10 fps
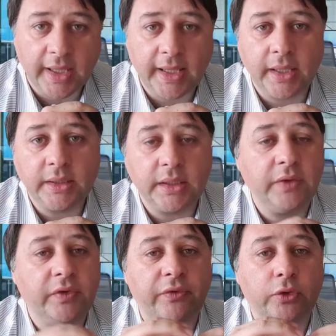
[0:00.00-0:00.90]
and
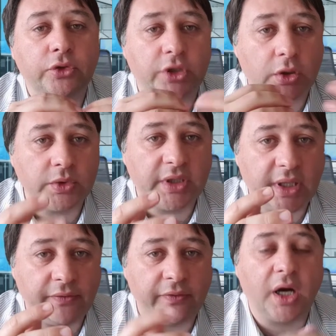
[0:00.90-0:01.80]
even if you don't
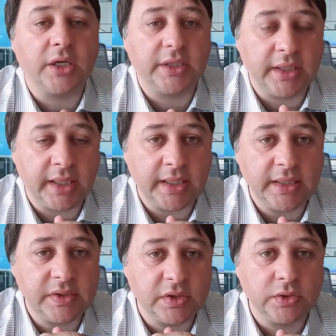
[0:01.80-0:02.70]
have
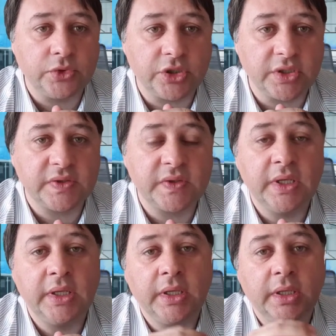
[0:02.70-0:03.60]
RTK solutions,
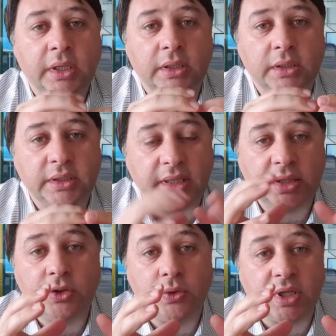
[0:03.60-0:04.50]

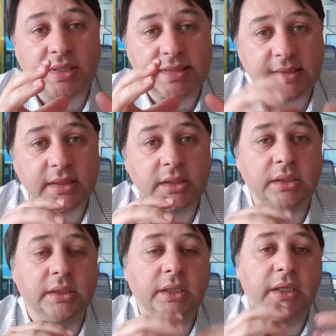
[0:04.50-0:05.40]
then you can
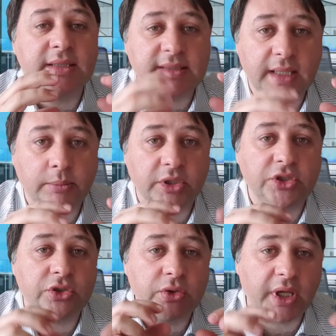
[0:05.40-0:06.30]
still
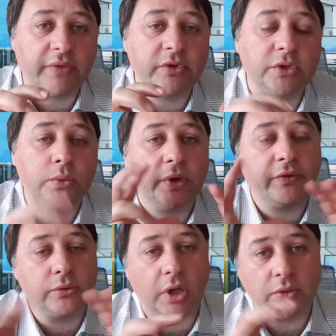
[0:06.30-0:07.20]
establish together
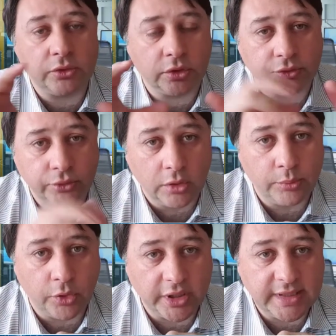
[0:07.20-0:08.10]
with ground control
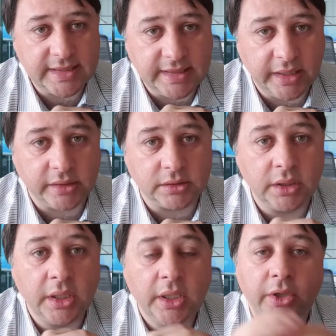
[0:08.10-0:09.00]
points
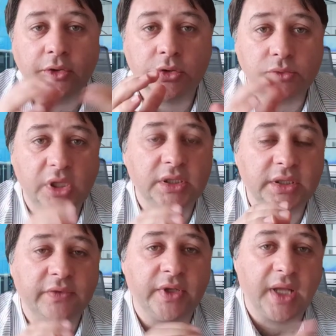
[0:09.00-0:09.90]
here your
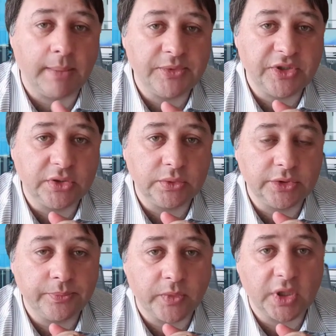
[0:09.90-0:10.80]
relative and
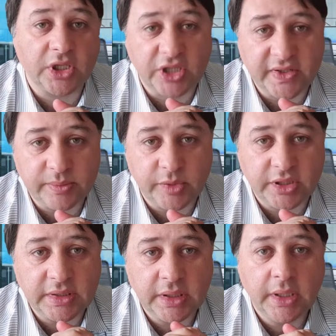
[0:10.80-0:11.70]
absolute
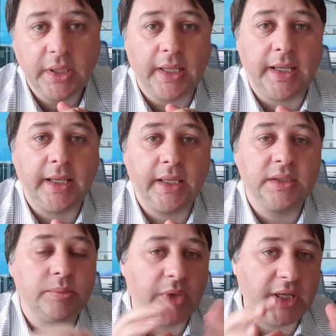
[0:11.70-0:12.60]
adjustment,
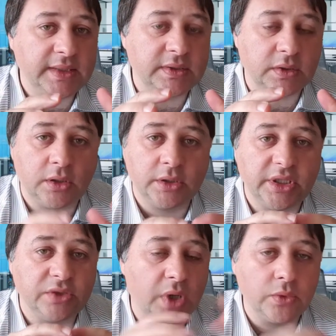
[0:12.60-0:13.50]
and based on
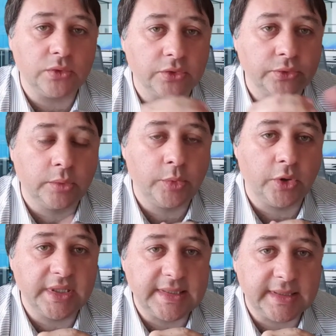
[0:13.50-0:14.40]
the ground control
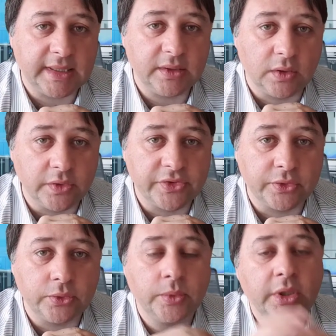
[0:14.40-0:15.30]
points then
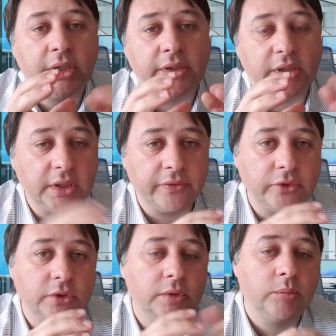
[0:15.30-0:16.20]
also
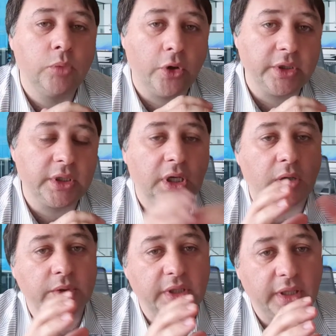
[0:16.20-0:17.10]
deliver point
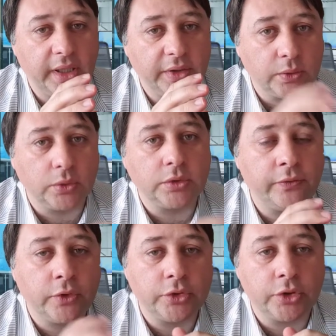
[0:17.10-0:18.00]
cloud and
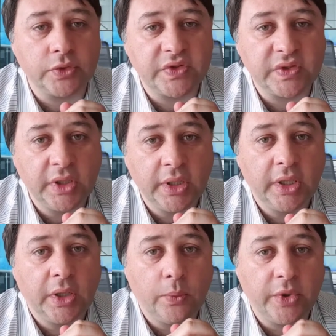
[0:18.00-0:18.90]
orthophotos
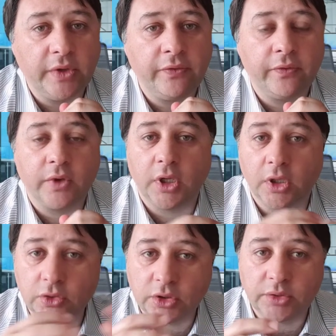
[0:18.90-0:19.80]
with
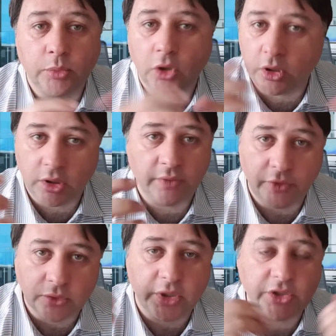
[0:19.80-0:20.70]
a good block
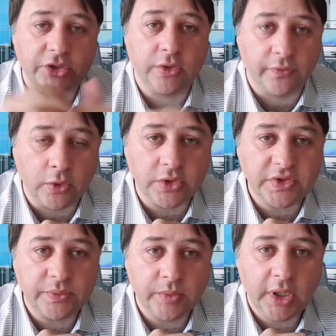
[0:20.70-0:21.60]
configuration, of
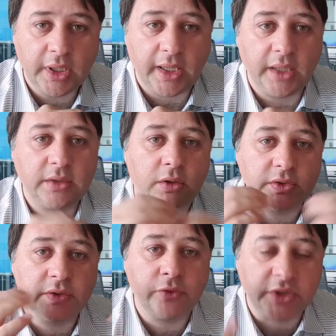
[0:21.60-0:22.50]
course. And
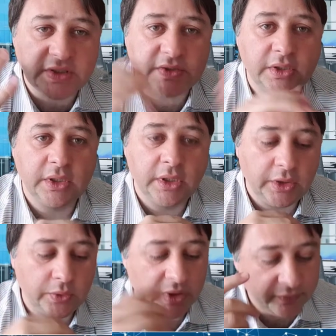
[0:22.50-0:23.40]
also for this
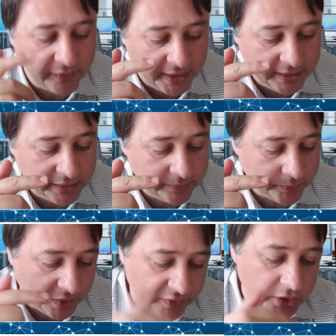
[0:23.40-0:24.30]
you can find
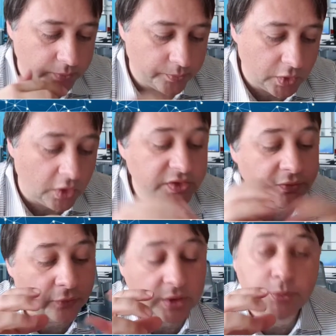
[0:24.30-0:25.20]
a video. Also
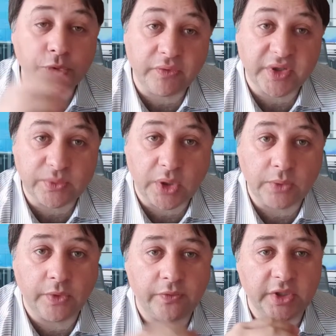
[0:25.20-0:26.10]
for the previous
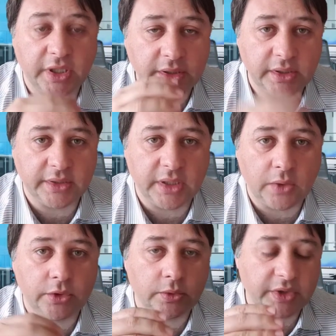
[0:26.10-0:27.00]
one with the internet
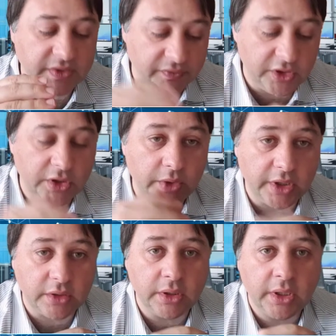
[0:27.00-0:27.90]
download, there's a video
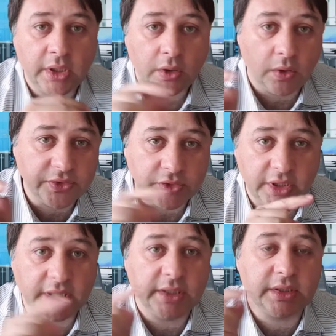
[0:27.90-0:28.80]
here also
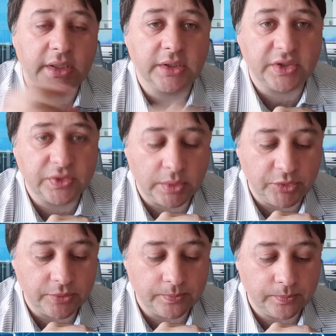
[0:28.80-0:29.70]
linked in the
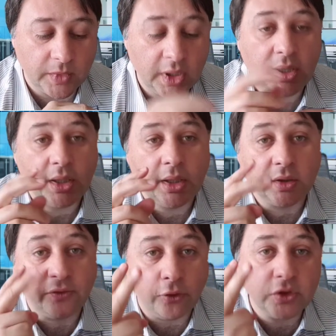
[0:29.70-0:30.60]
description.
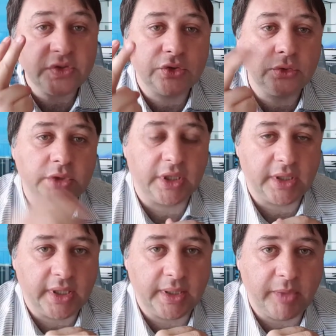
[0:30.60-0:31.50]
The first two that
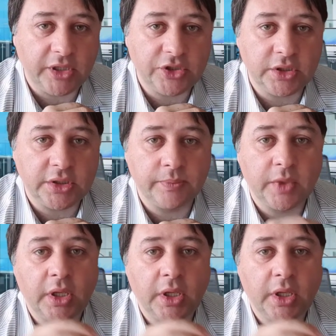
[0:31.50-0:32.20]
I mentioned,